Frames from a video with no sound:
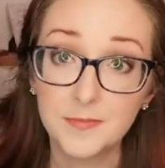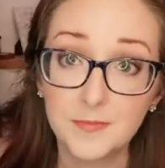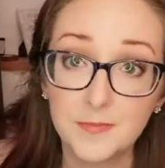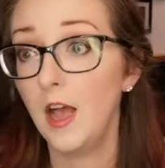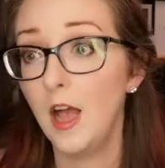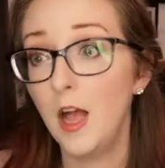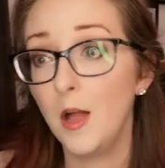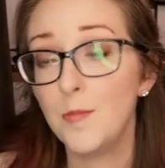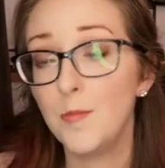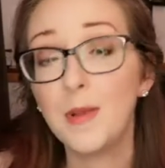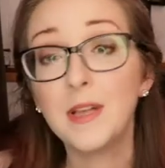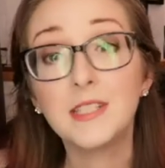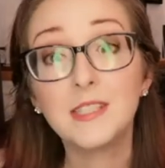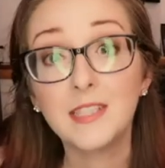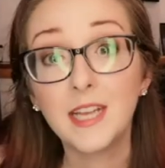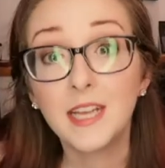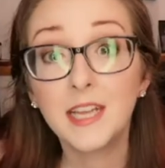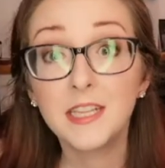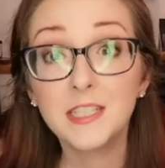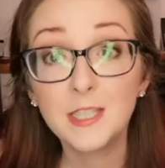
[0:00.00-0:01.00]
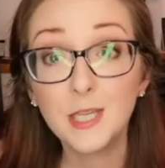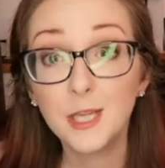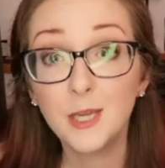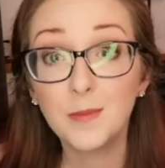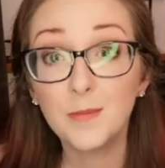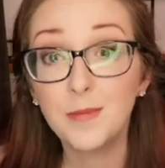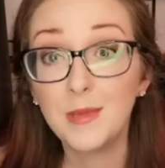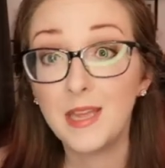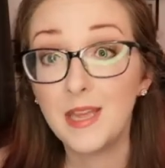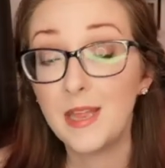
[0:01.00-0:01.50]
My second
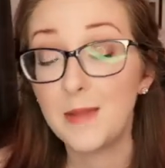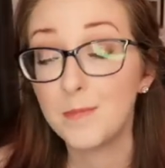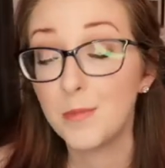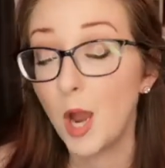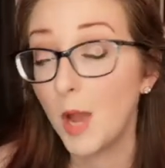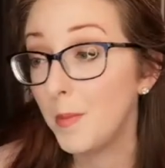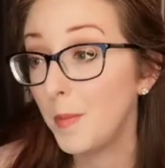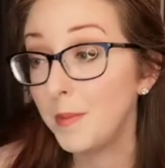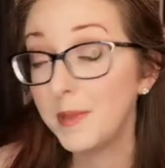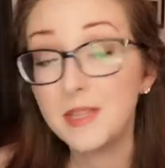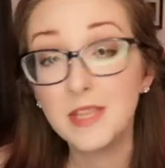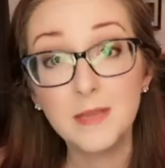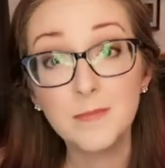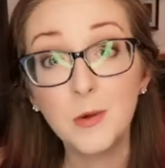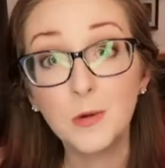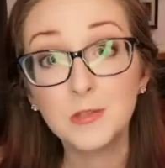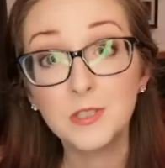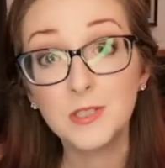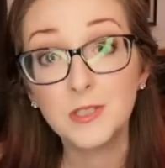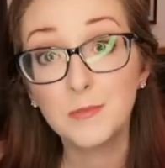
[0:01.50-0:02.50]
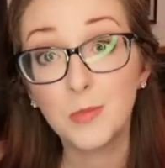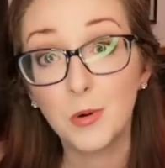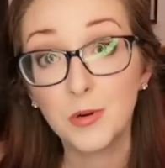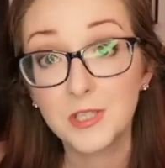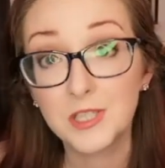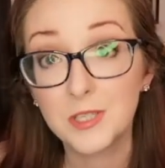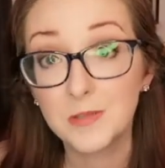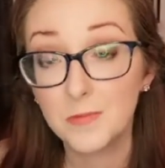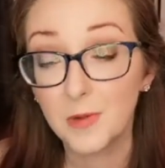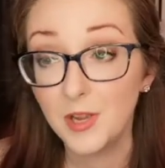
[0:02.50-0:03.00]
tip, and probably the most
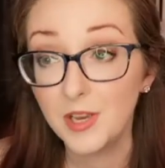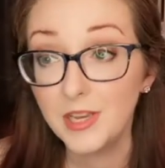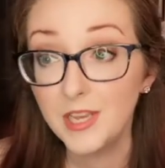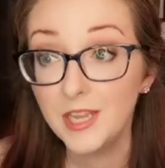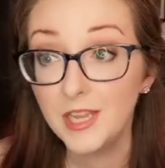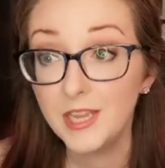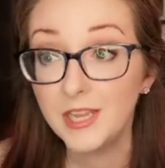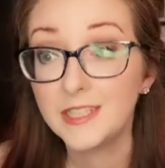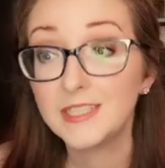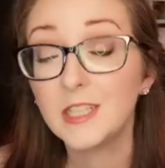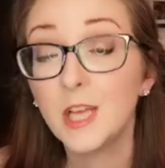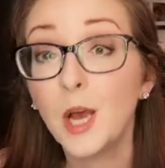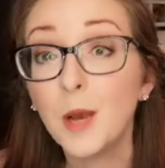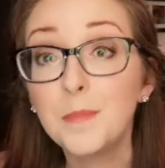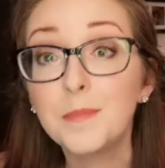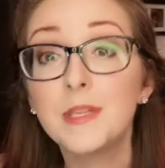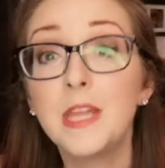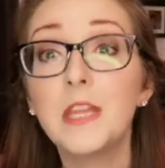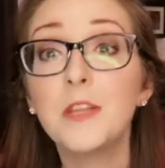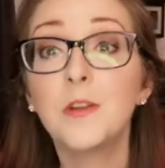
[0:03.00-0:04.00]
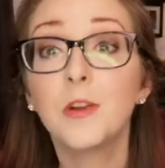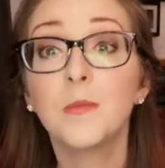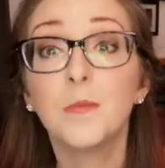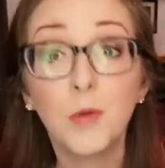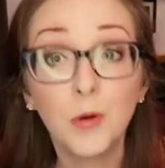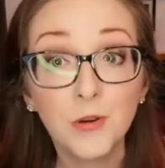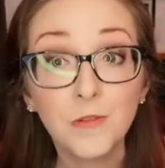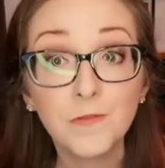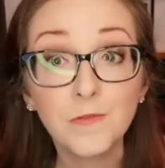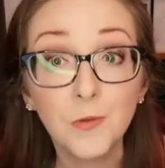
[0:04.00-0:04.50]
important one, is update your
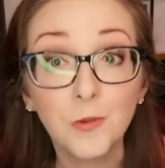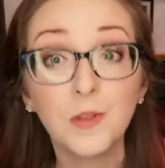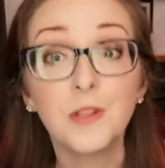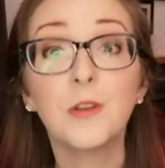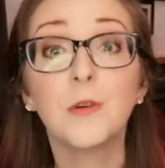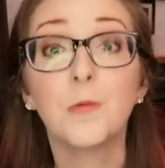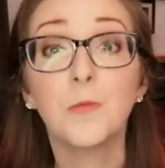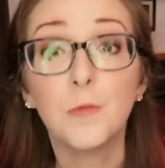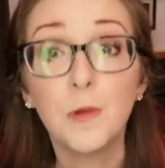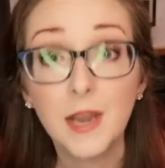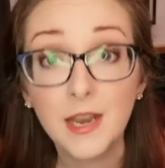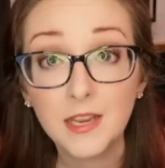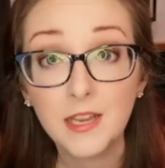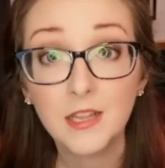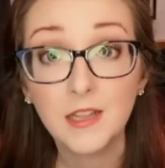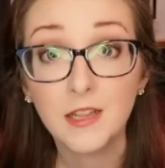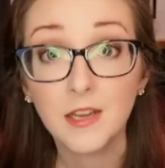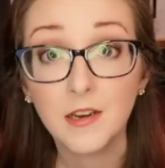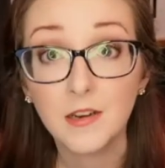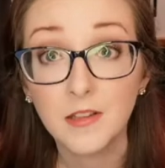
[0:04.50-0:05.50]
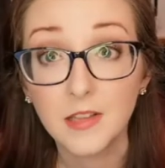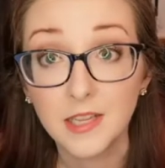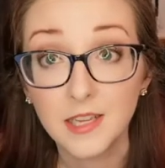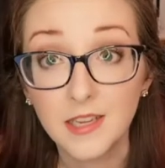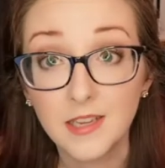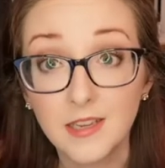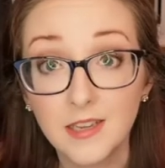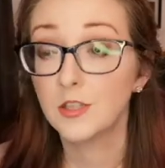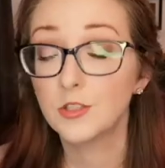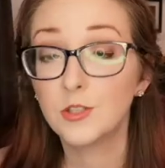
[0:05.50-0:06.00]
portfolio
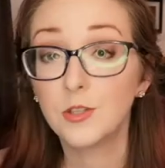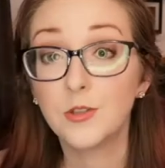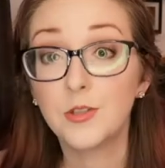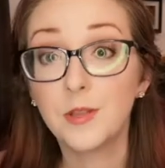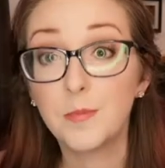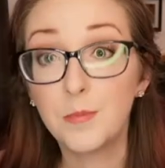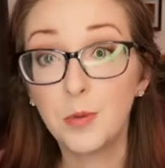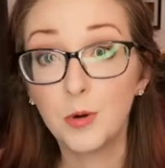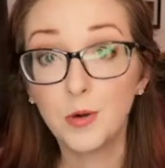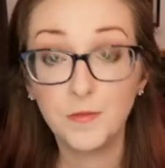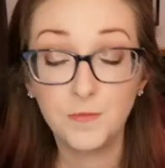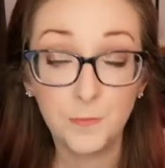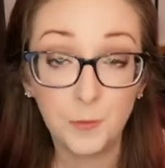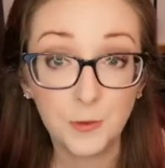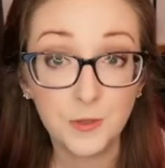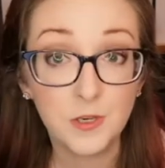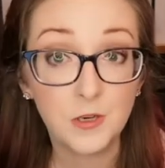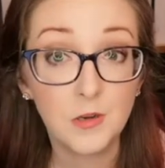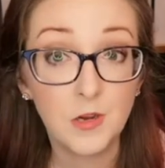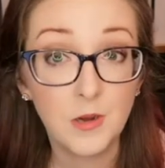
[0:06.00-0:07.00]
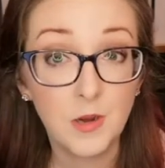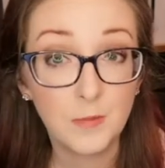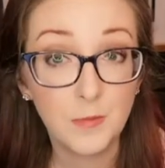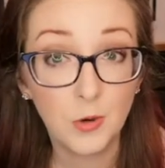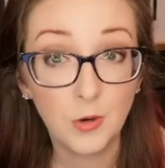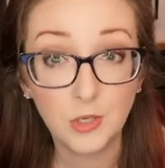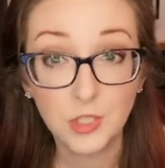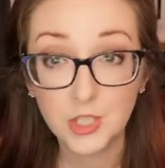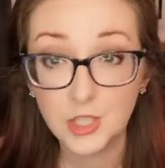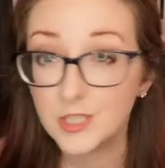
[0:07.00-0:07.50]
regularly. So the portfolio
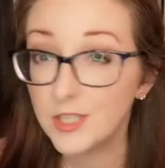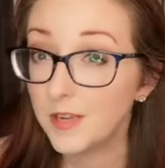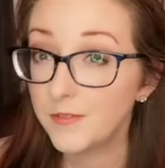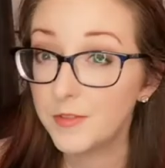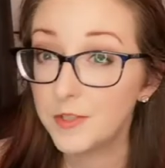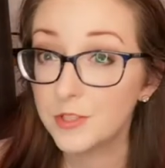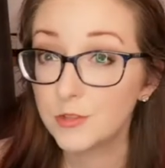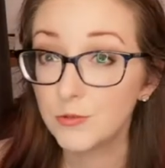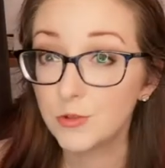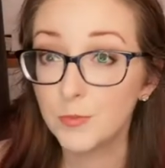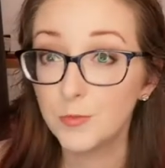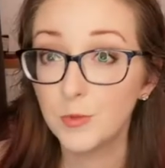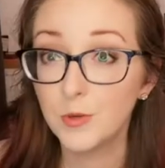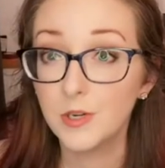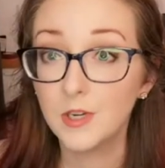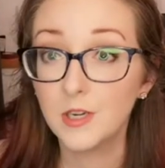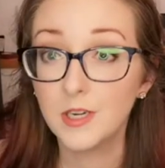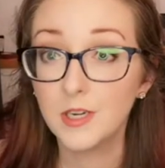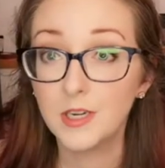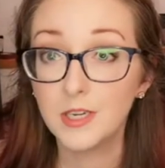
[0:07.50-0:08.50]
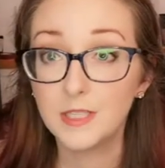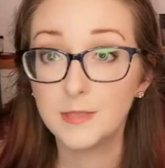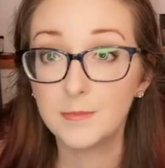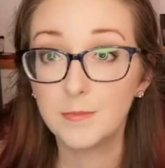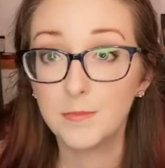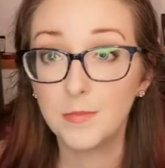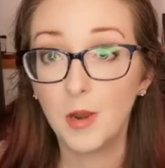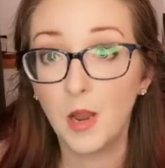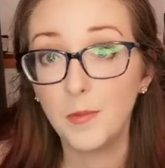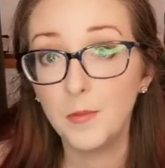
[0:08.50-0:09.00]
portion of this group work is
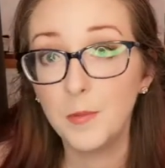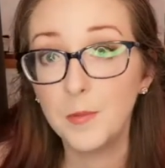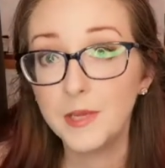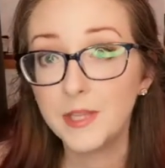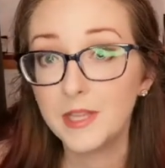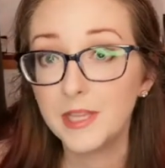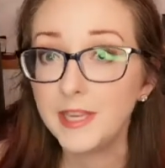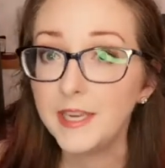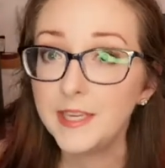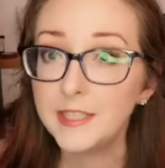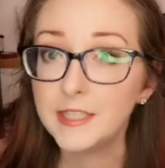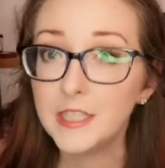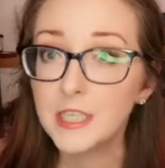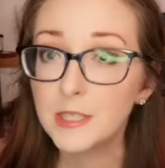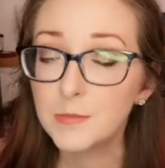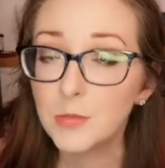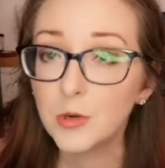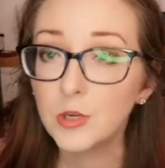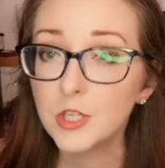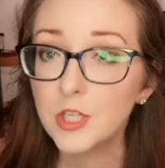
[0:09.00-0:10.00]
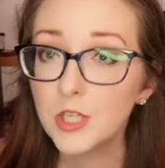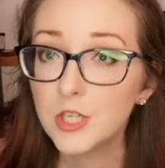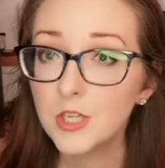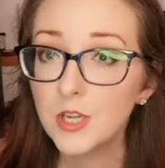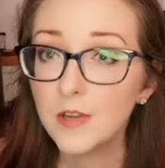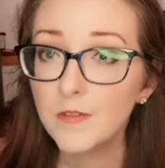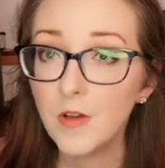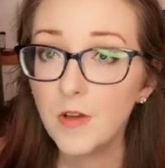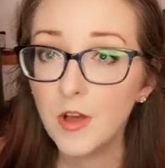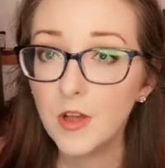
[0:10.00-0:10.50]
probably the easiest portion
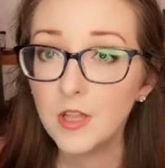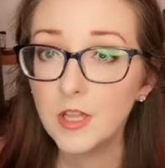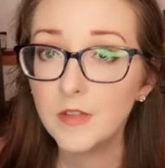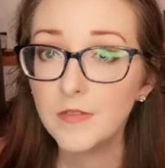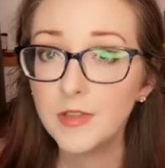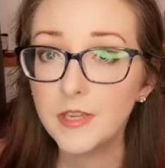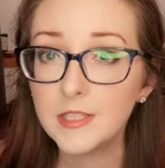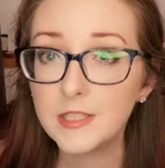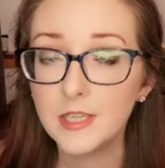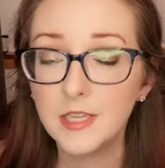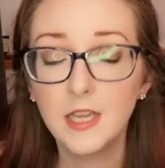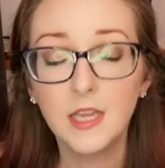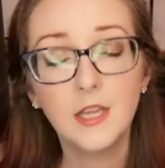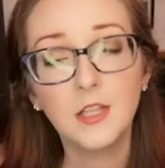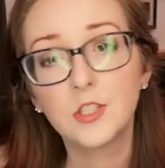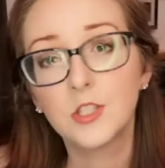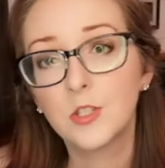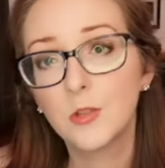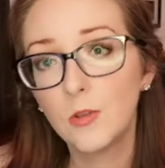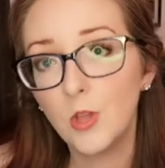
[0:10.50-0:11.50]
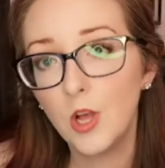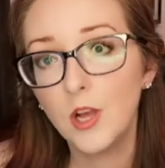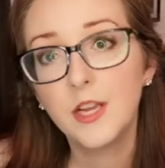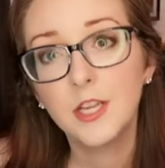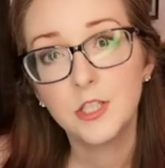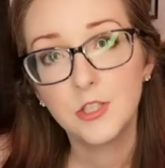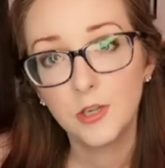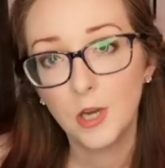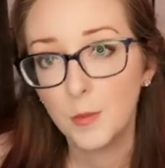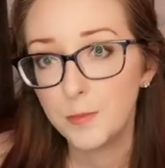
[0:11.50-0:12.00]
of all of it, so long as
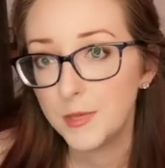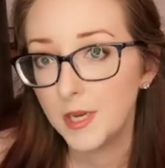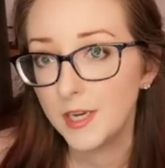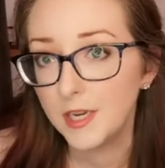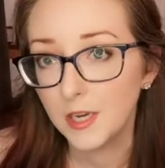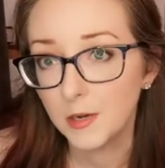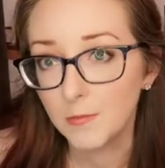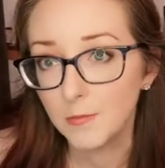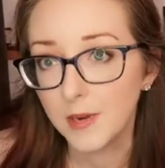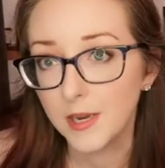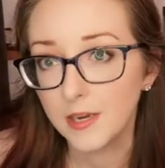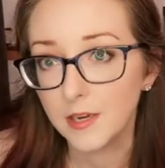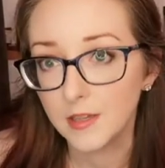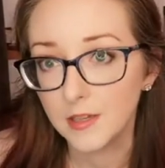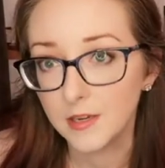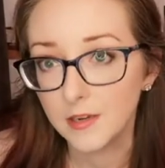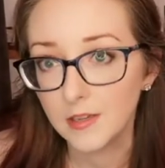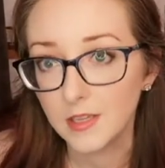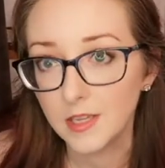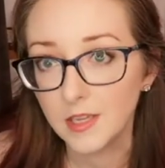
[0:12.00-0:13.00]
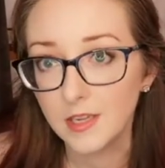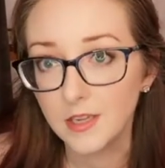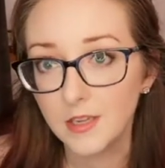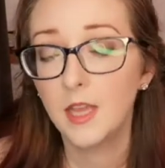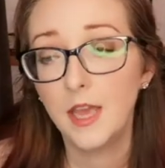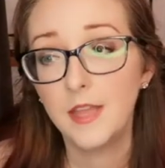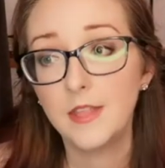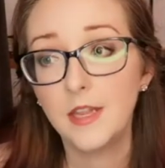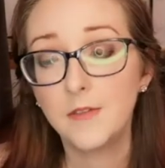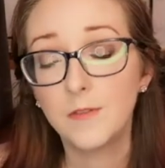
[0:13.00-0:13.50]
you're updating it regularly.
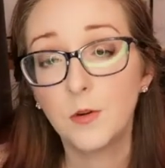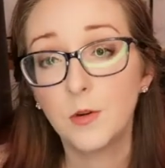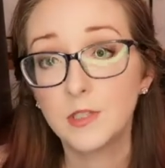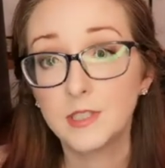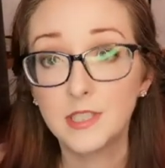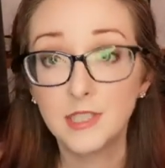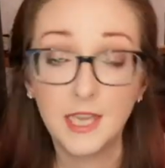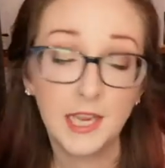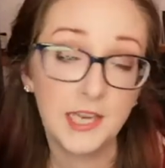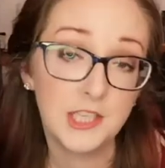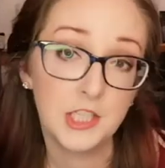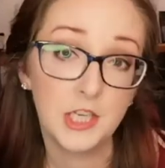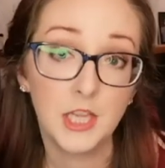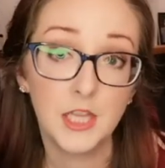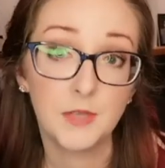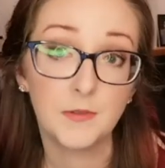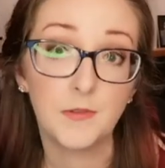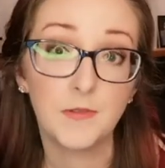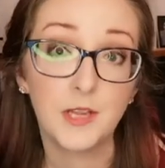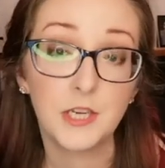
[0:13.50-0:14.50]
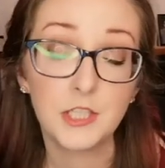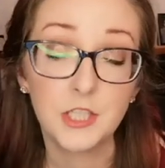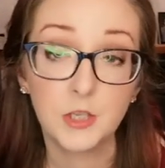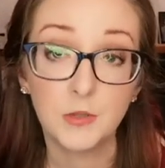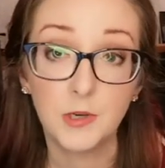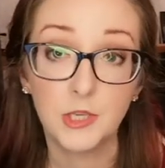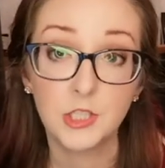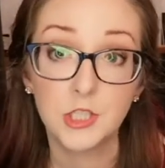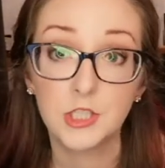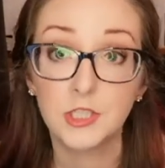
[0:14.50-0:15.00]
And then, of course, engaging in the reflection
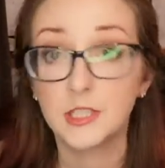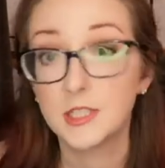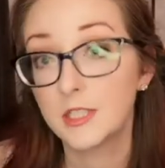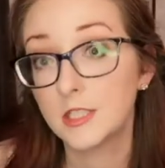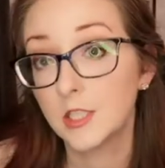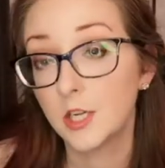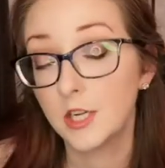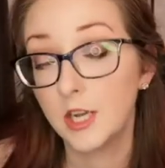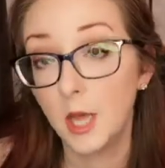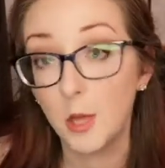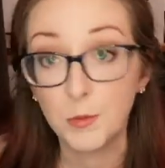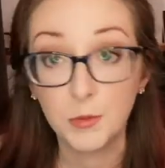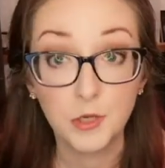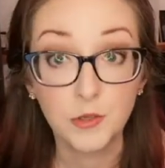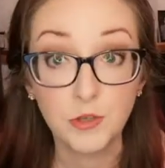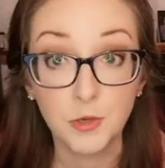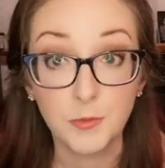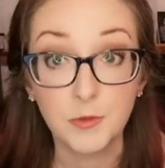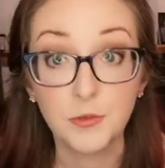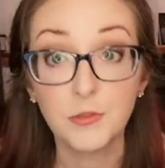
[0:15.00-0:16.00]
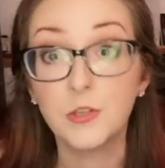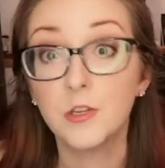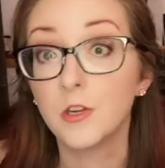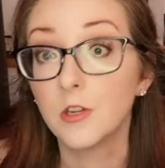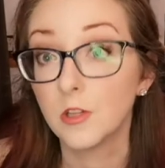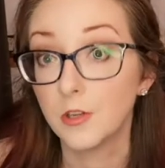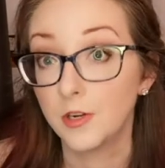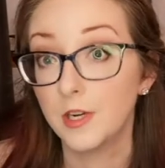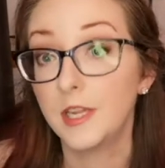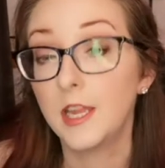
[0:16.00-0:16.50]
questions is going to help contribute to your
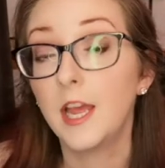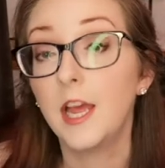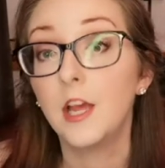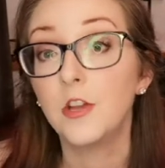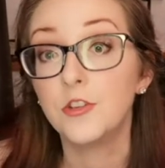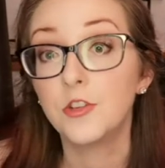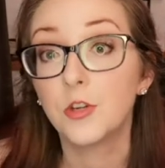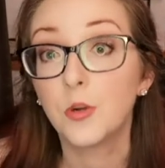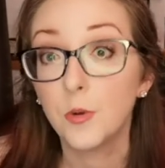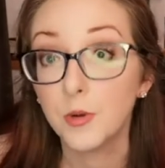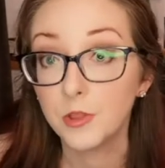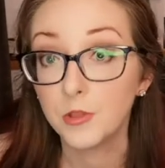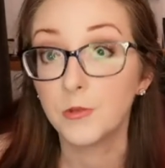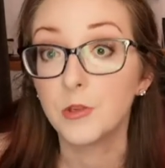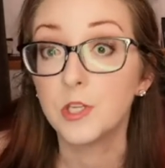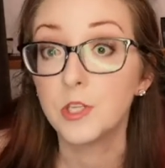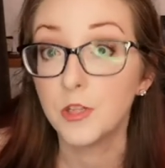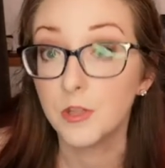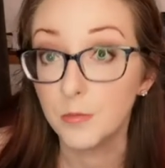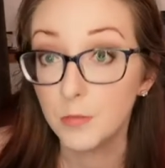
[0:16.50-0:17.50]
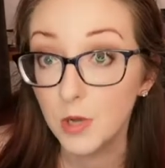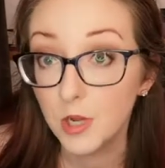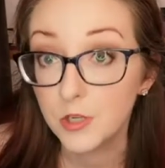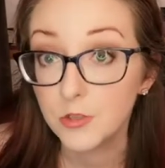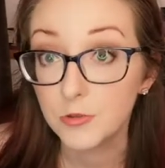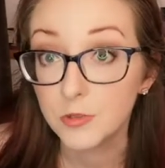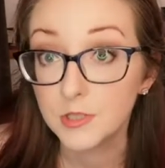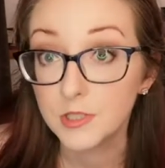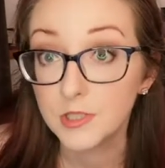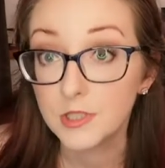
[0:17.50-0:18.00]
learning as you're going through each of the
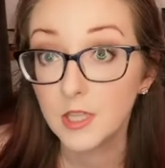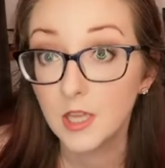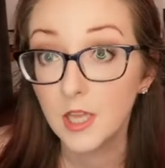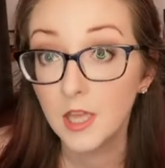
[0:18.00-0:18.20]
modules.